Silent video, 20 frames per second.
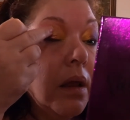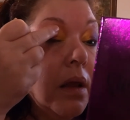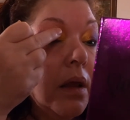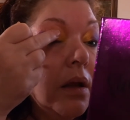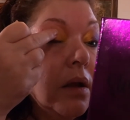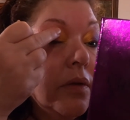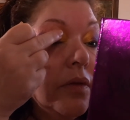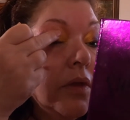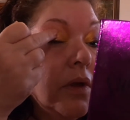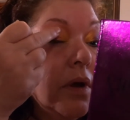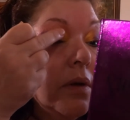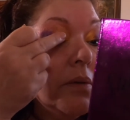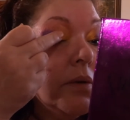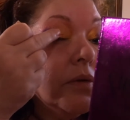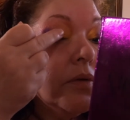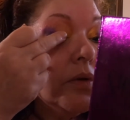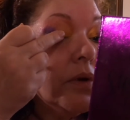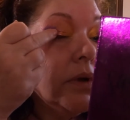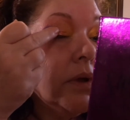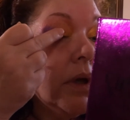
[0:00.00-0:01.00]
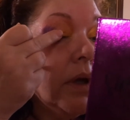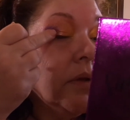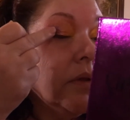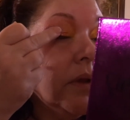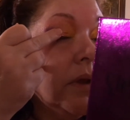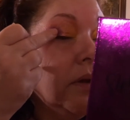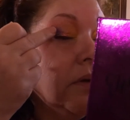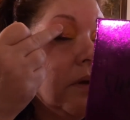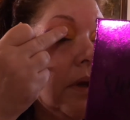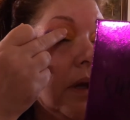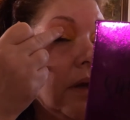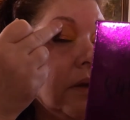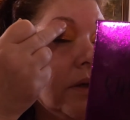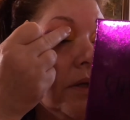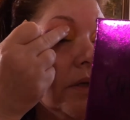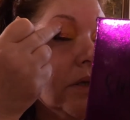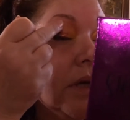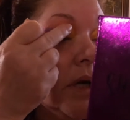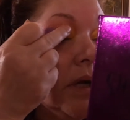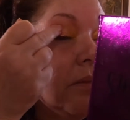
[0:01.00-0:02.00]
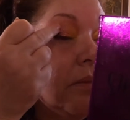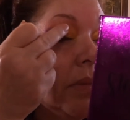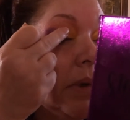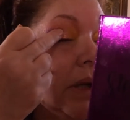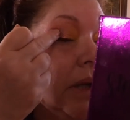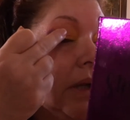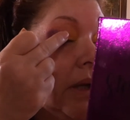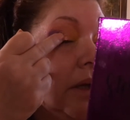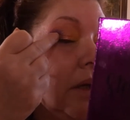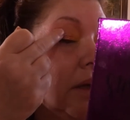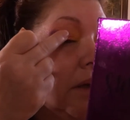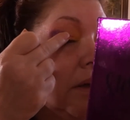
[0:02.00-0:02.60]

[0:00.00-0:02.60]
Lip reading: And I think I'm just going to take this and just kind of blend